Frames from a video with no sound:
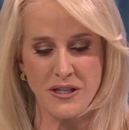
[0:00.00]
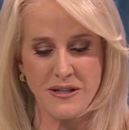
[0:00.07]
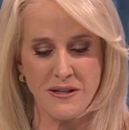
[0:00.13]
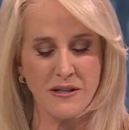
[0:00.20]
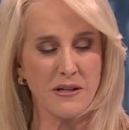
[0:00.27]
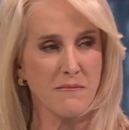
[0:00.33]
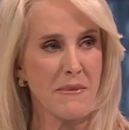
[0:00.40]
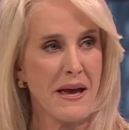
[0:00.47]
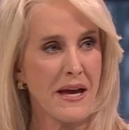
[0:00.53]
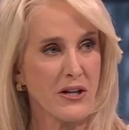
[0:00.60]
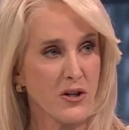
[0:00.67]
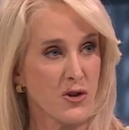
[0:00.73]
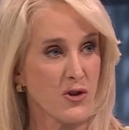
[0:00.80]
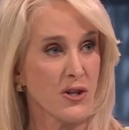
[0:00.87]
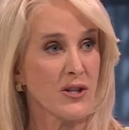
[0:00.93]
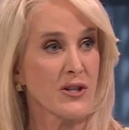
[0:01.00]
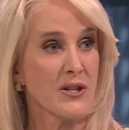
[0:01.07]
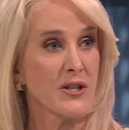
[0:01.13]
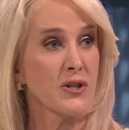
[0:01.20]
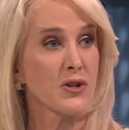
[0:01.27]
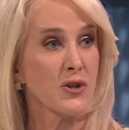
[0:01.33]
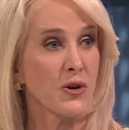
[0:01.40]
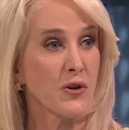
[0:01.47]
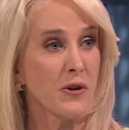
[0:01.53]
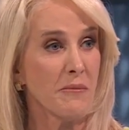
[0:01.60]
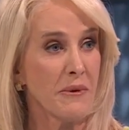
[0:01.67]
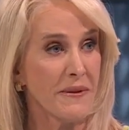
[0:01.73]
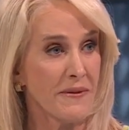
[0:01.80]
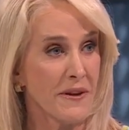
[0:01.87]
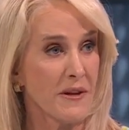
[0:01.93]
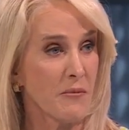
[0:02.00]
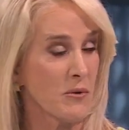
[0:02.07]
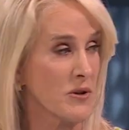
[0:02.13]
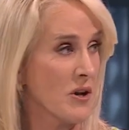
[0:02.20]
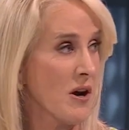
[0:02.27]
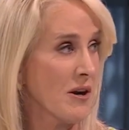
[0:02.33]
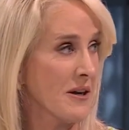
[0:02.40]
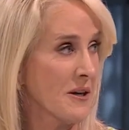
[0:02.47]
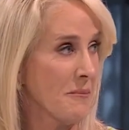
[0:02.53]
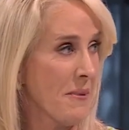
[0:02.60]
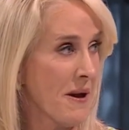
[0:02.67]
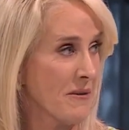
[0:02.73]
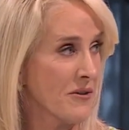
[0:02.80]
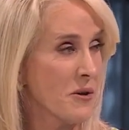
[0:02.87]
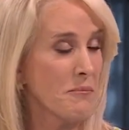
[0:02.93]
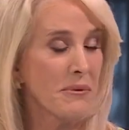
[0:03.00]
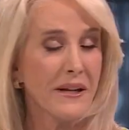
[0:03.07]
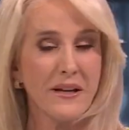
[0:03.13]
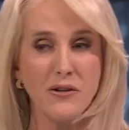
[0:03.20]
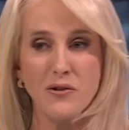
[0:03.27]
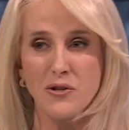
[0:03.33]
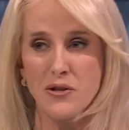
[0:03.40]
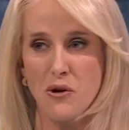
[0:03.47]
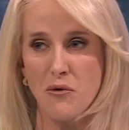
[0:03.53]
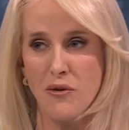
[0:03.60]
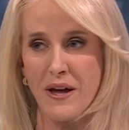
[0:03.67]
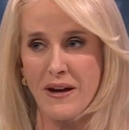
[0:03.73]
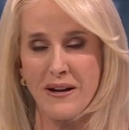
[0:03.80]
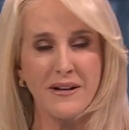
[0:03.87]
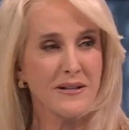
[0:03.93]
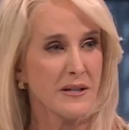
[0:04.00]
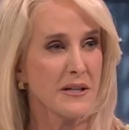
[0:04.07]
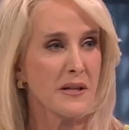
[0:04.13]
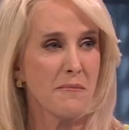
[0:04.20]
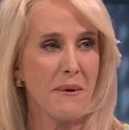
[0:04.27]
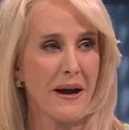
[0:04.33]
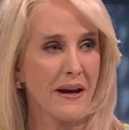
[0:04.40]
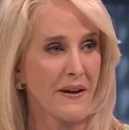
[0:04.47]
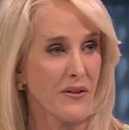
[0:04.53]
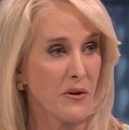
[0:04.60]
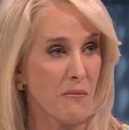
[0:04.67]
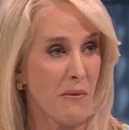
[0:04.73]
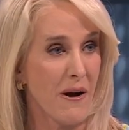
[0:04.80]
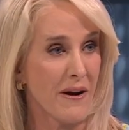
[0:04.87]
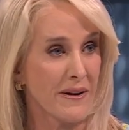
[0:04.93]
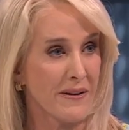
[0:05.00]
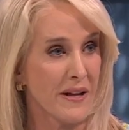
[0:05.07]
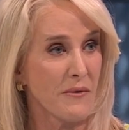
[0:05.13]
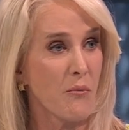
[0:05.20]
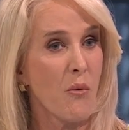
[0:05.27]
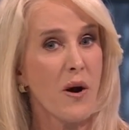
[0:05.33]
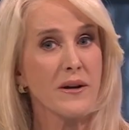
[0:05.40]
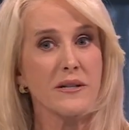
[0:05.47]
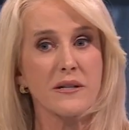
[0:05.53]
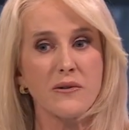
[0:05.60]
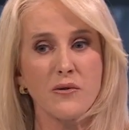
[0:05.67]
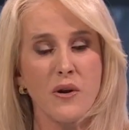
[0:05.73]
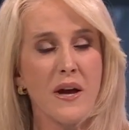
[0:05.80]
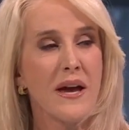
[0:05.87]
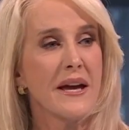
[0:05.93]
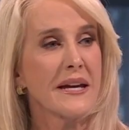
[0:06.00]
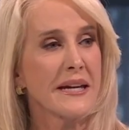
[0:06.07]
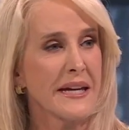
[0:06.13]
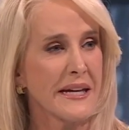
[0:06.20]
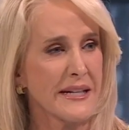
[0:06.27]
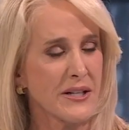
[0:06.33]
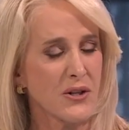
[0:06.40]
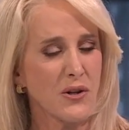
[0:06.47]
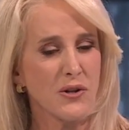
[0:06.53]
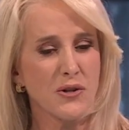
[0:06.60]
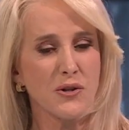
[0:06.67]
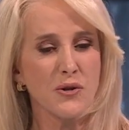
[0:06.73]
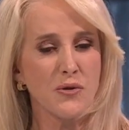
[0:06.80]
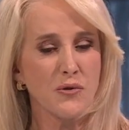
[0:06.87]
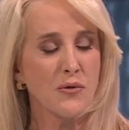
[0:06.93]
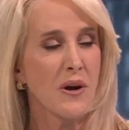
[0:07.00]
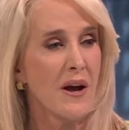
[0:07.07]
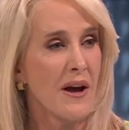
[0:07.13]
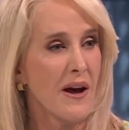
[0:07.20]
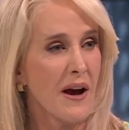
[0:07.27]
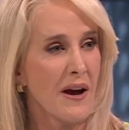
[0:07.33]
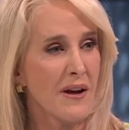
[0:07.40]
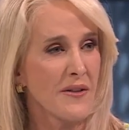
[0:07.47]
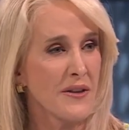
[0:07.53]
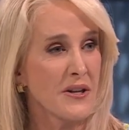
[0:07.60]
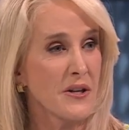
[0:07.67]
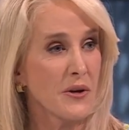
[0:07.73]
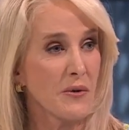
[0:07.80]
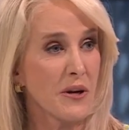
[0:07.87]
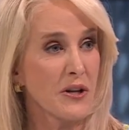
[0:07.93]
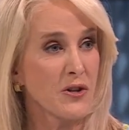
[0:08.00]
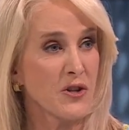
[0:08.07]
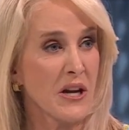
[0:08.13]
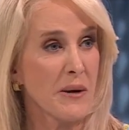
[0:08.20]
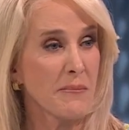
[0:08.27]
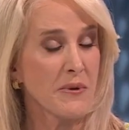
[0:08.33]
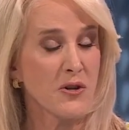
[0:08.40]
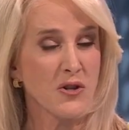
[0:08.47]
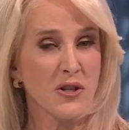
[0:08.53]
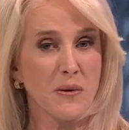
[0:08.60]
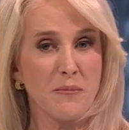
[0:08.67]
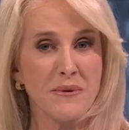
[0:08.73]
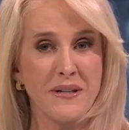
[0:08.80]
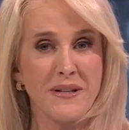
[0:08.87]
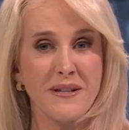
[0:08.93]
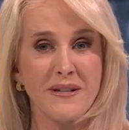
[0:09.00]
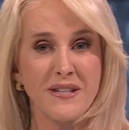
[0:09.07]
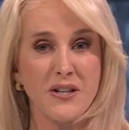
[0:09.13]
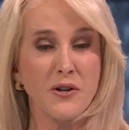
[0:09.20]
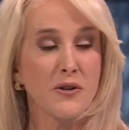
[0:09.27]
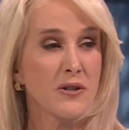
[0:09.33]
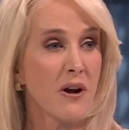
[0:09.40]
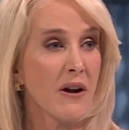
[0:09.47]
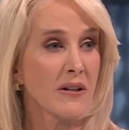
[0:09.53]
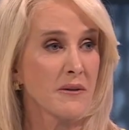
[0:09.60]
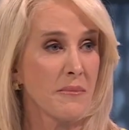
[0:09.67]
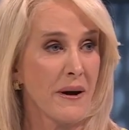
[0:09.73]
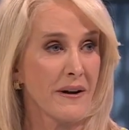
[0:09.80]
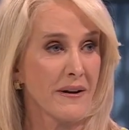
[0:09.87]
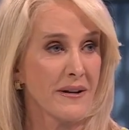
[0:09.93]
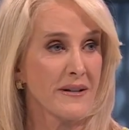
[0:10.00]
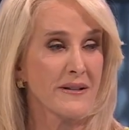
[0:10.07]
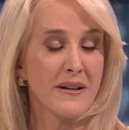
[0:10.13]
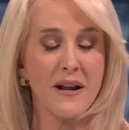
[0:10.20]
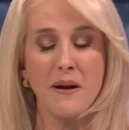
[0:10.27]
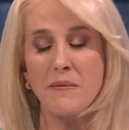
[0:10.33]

this match, just this tournament that we're talking about. The players know that. It's in the back of their mind. They want to get to uh, the year-end championships, and Sinner talked about it. He said, I'm,